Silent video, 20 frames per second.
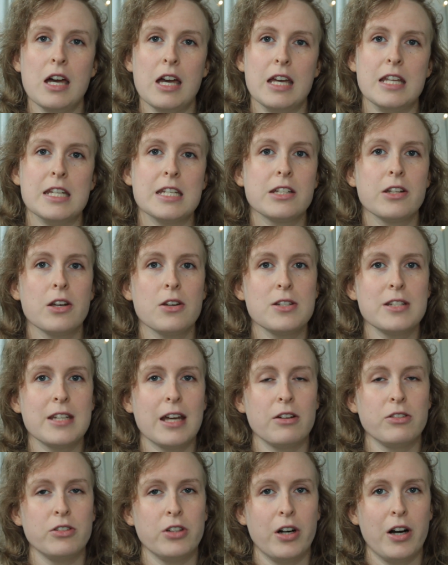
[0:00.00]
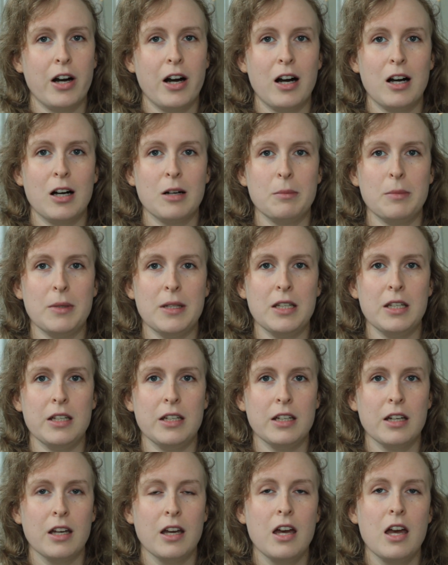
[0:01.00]
it slows down your
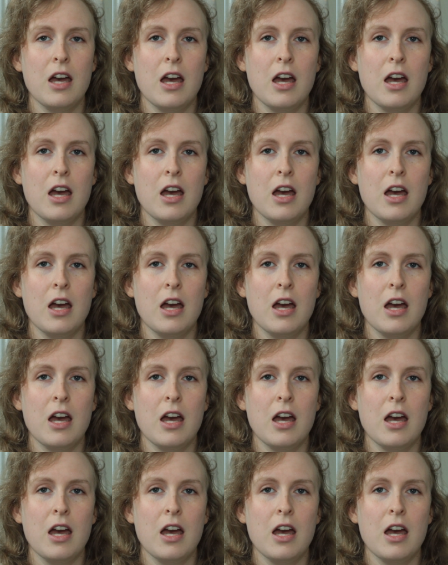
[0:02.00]
heartbeat